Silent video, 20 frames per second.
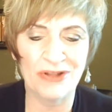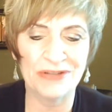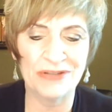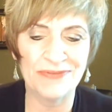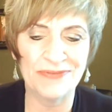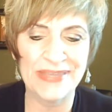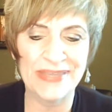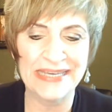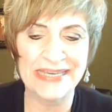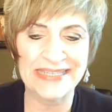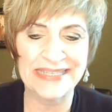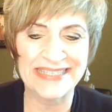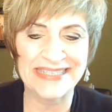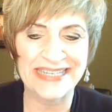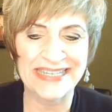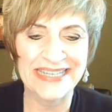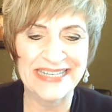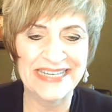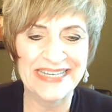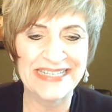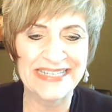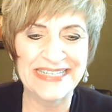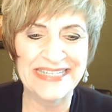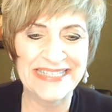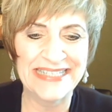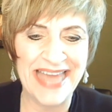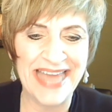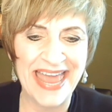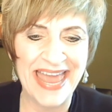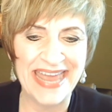of this
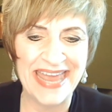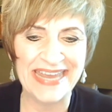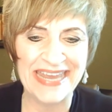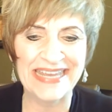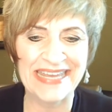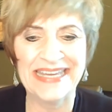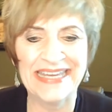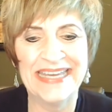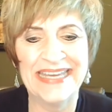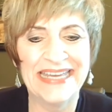today